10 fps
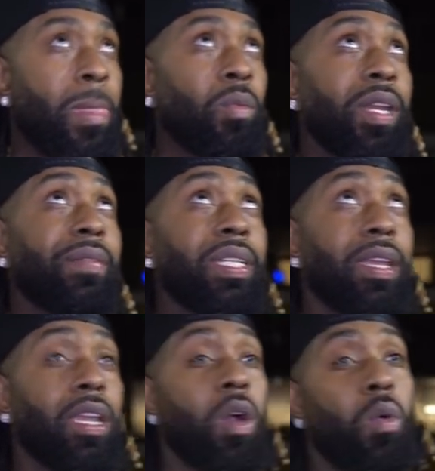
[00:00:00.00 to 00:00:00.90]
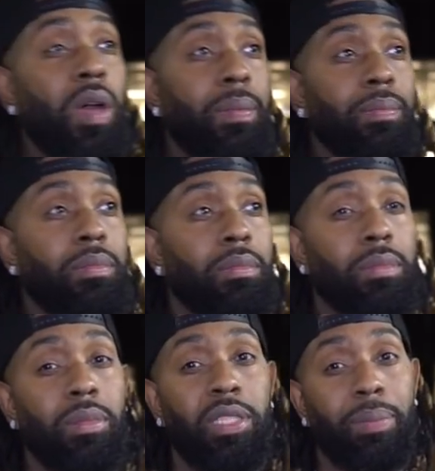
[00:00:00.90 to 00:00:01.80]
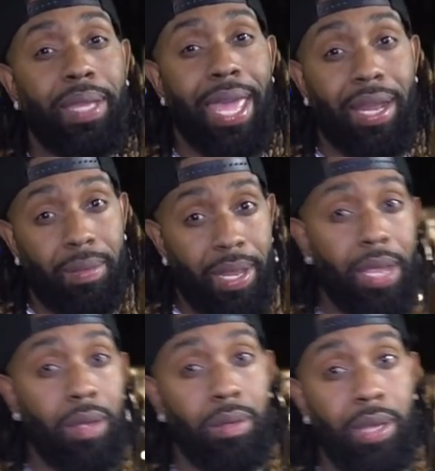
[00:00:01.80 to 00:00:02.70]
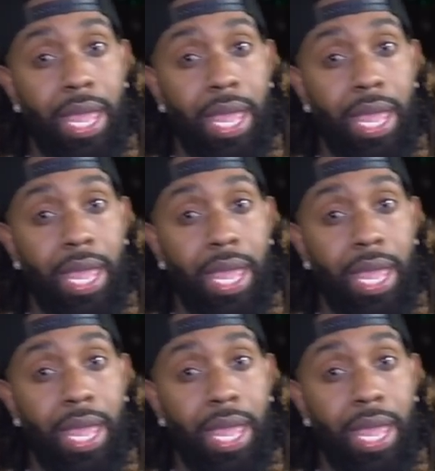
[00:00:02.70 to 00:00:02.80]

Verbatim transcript: when everything go up, something gotta come down. Mm-hmm.